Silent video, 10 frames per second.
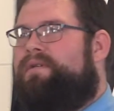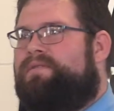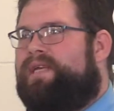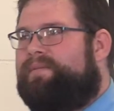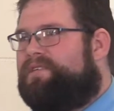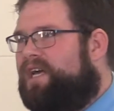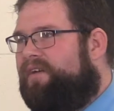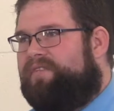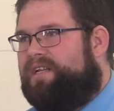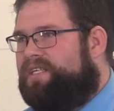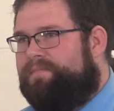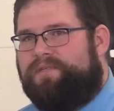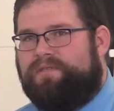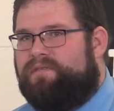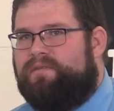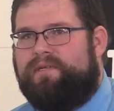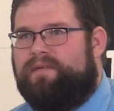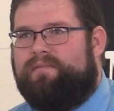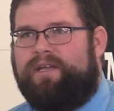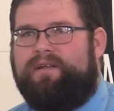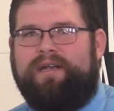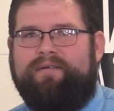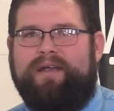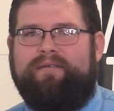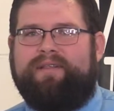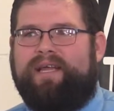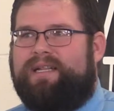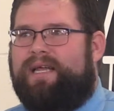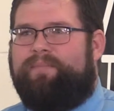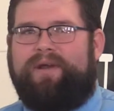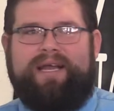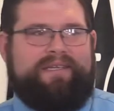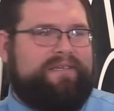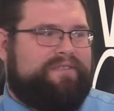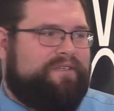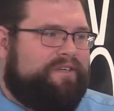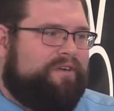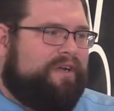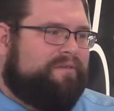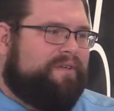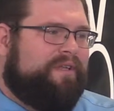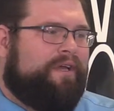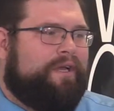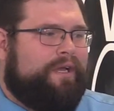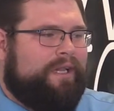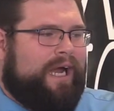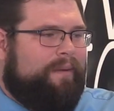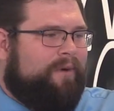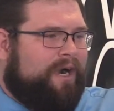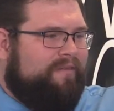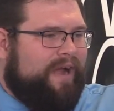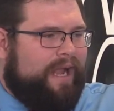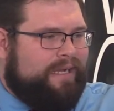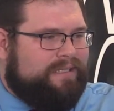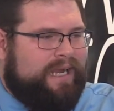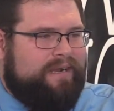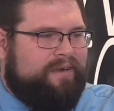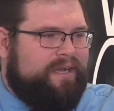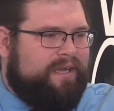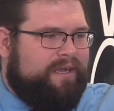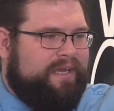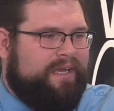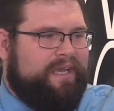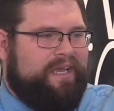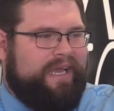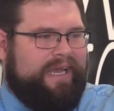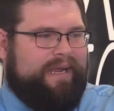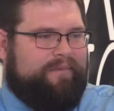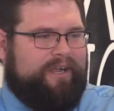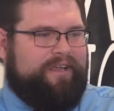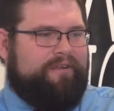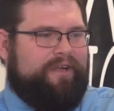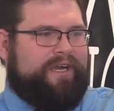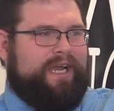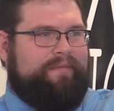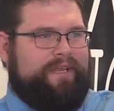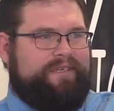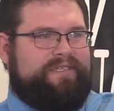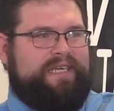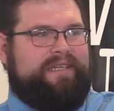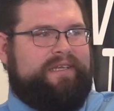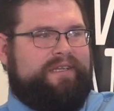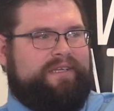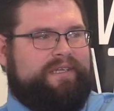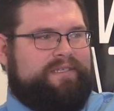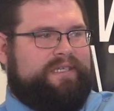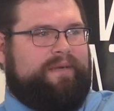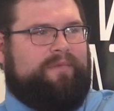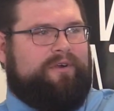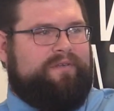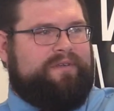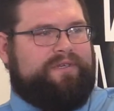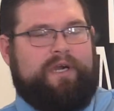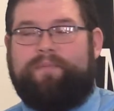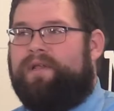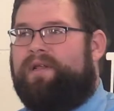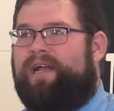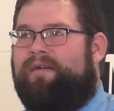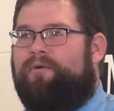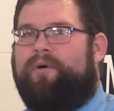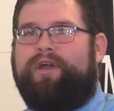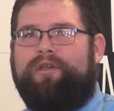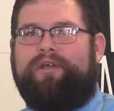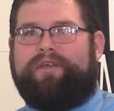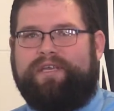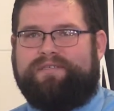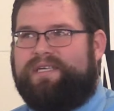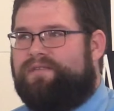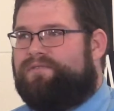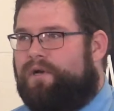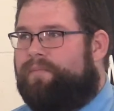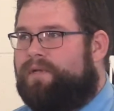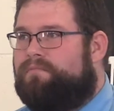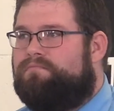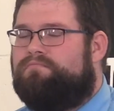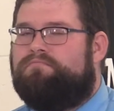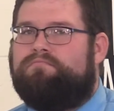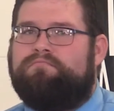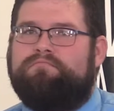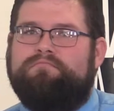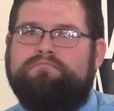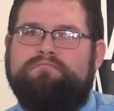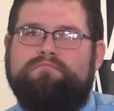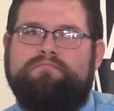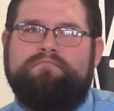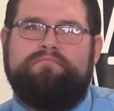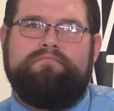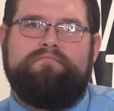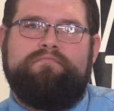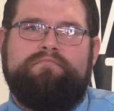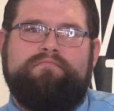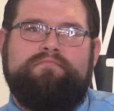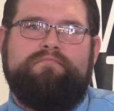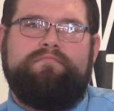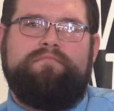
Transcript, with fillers: same stuff. The Egyptians, brother, everything they practice, you, you go to the Library of Alexandria, and, uh, and, and, brother, you look up and you see the, the, the symbol of the serpent, and everywhere you look, you see the serpent. Uh, right, right, right.